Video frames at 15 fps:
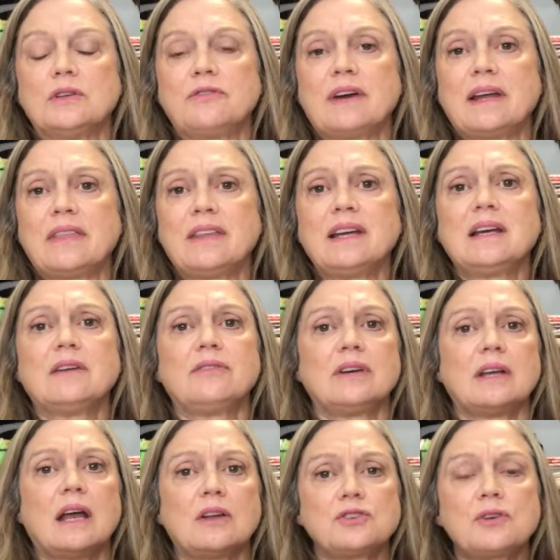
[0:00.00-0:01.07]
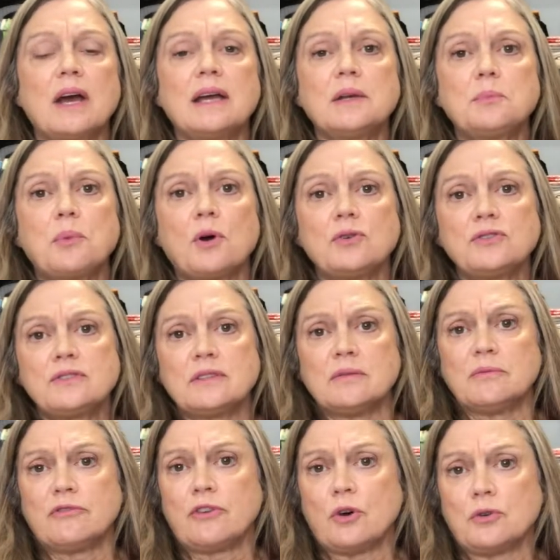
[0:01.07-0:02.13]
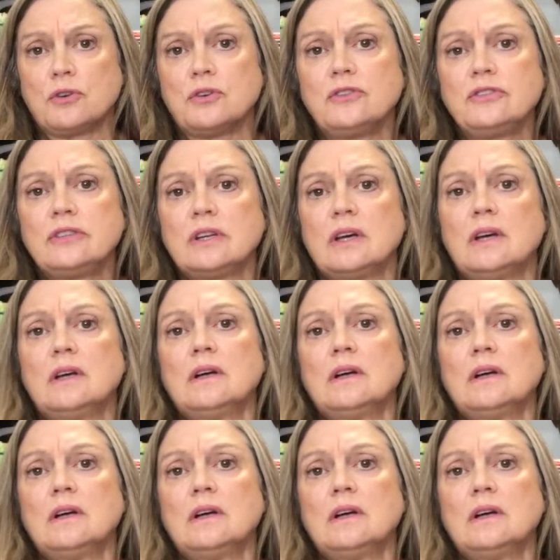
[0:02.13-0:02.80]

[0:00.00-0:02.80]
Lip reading: If I think of it, I'll try to post some photos